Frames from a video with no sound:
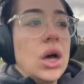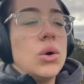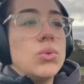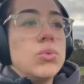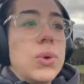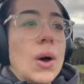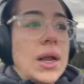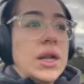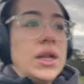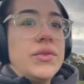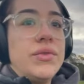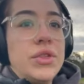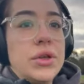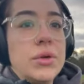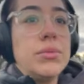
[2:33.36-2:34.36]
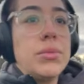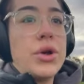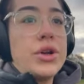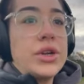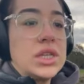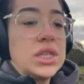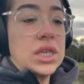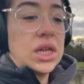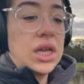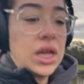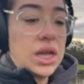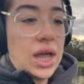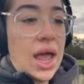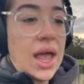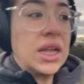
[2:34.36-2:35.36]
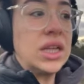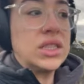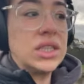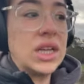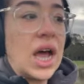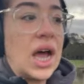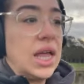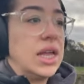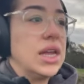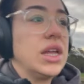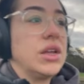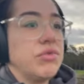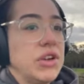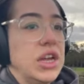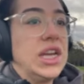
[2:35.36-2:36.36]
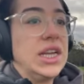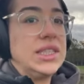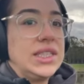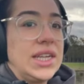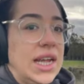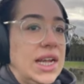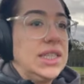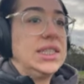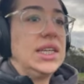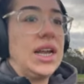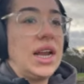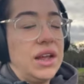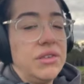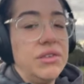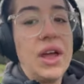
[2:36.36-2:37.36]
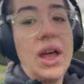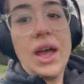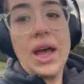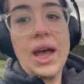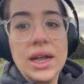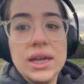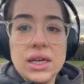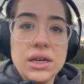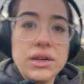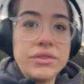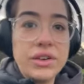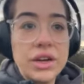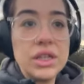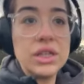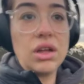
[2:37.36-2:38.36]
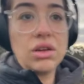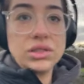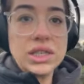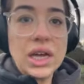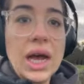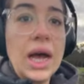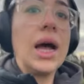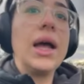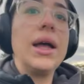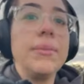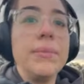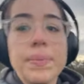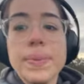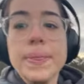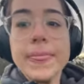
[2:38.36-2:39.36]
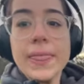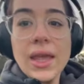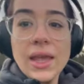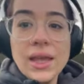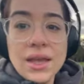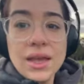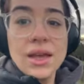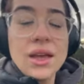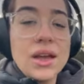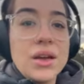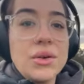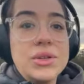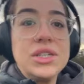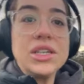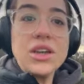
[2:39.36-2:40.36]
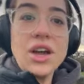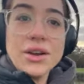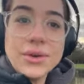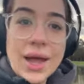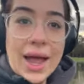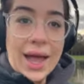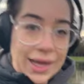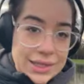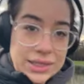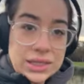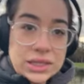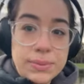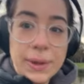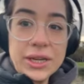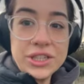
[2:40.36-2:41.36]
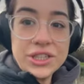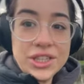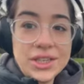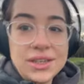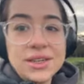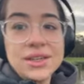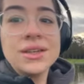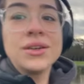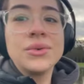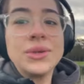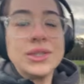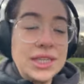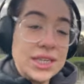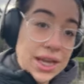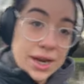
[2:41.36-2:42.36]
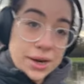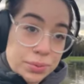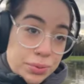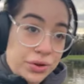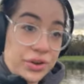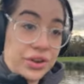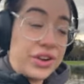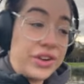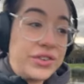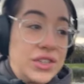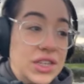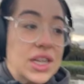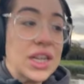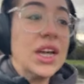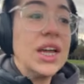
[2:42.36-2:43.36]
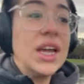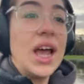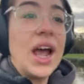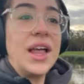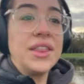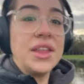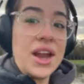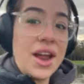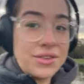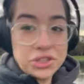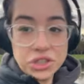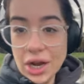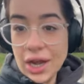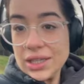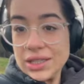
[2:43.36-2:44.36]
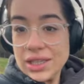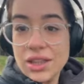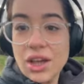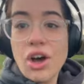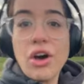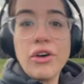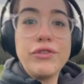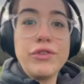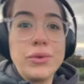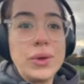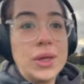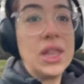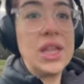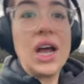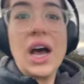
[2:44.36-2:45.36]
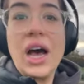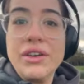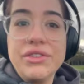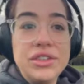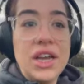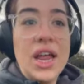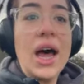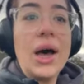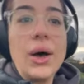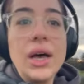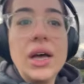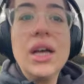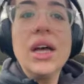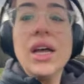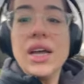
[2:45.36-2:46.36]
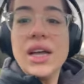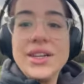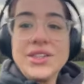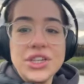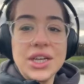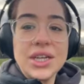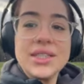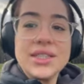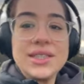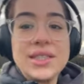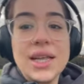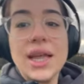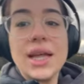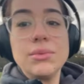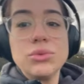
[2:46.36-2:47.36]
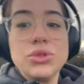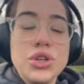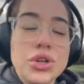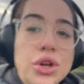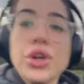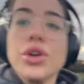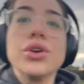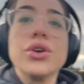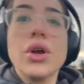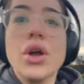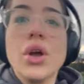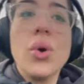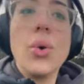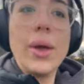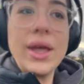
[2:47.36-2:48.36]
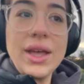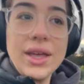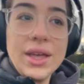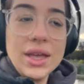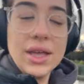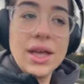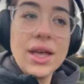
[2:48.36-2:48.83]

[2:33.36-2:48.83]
one of the most anxiety-ridden days that I've had in a very long time. We did go to a house inspection. We did get approved. And then I retracted the offer within half an hour. It just seemed too quick.